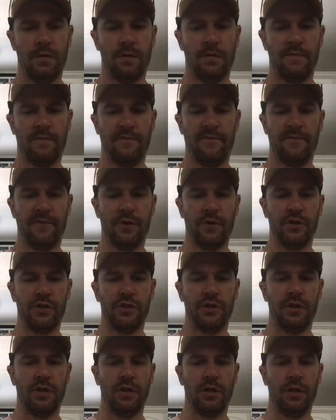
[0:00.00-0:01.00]
Uh,
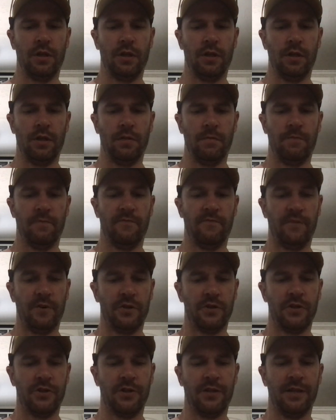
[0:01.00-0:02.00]
functional,
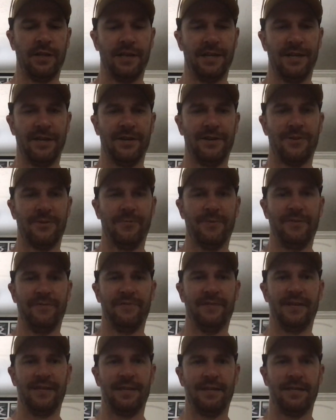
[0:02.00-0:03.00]
functionally
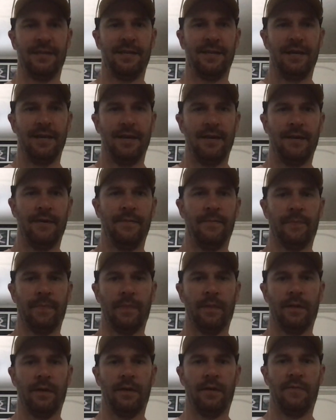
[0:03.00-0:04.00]
equivalent,
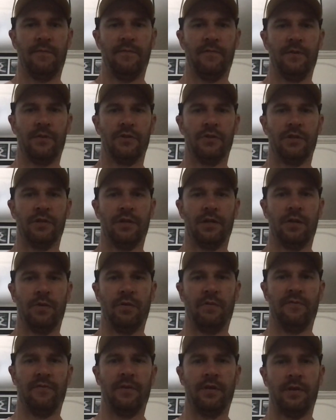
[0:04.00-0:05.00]
uh, functionally
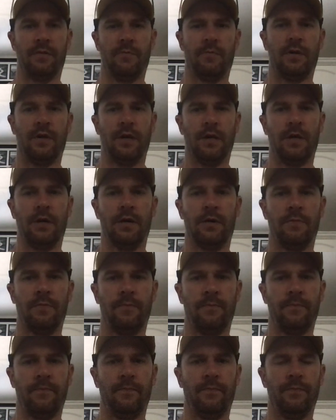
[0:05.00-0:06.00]
equivalent um,
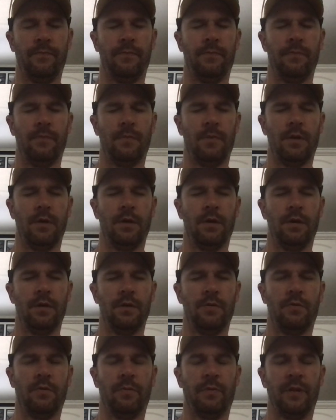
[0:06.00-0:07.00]

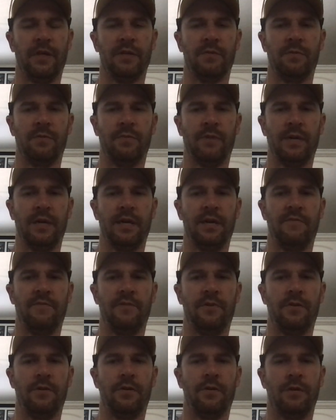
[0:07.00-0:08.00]
replacement
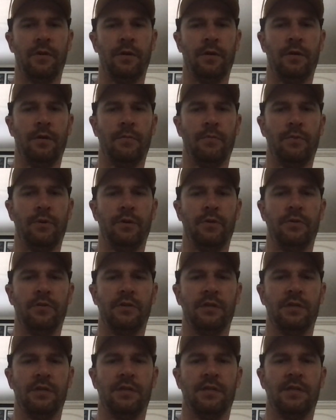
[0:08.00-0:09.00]
behavior
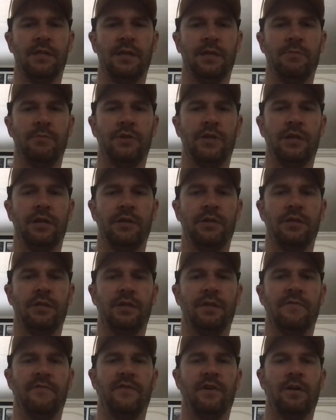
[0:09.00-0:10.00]
produces the same change in
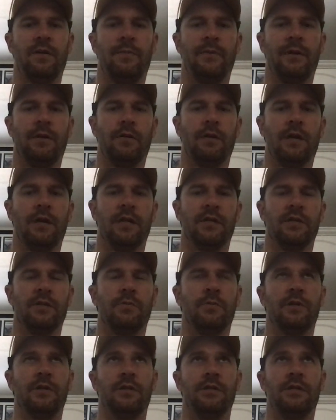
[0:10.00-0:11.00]
the environment or
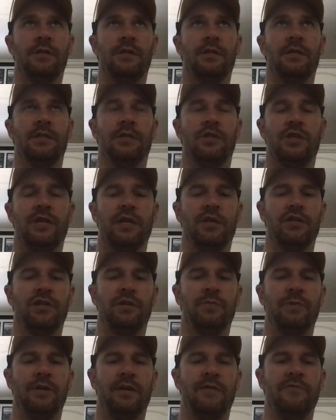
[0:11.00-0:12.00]
consequence as the
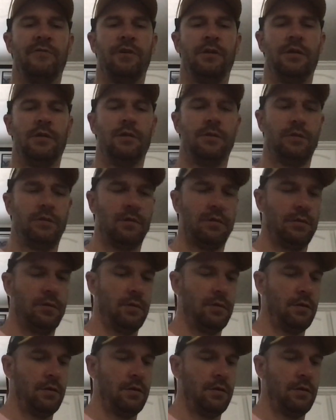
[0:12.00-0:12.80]
challenging behavior does.